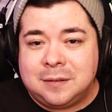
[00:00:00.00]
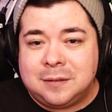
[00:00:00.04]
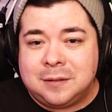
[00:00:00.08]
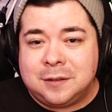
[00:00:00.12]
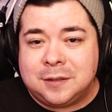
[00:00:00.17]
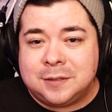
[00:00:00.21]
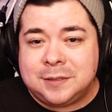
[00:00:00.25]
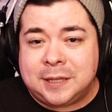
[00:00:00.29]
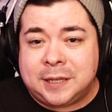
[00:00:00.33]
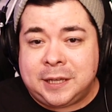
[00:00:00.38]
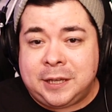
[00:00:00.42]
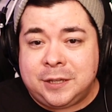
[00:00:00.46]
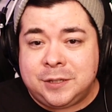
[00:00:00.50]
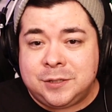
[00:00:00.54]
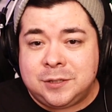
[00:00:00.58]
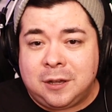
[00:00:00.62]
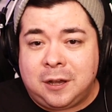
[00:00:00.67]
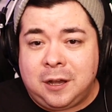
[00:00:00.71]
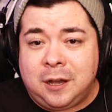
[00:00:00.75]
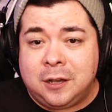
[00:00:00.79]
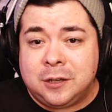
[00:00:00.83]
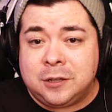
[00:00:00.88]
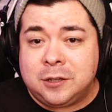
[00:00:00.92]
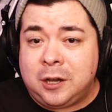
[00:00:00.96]
Looks like you
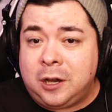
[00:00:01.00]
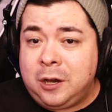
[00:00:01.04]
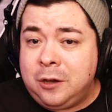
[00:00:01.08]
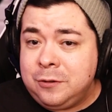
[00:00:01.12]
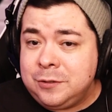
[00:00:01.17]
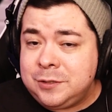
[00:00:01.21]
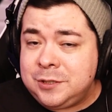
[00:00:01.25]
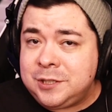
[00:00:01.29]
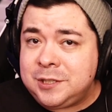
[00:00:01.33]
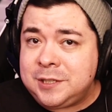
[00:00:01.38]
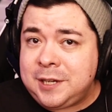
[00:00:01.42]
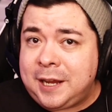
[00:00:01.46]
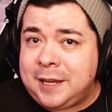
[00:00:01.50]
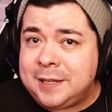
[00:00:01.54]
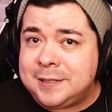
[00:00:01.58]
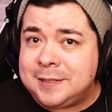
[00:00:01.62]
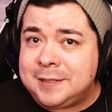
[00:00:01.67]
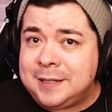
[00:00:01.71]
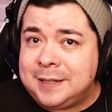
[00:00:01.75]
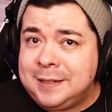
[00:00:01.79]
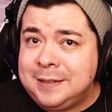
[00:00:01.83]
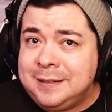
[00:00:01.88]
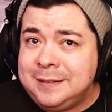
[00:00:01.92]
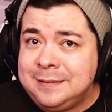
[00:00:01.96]
saw a ghost,
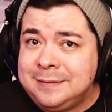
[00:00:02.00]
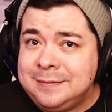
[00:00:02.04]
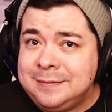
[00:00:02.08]
Jason!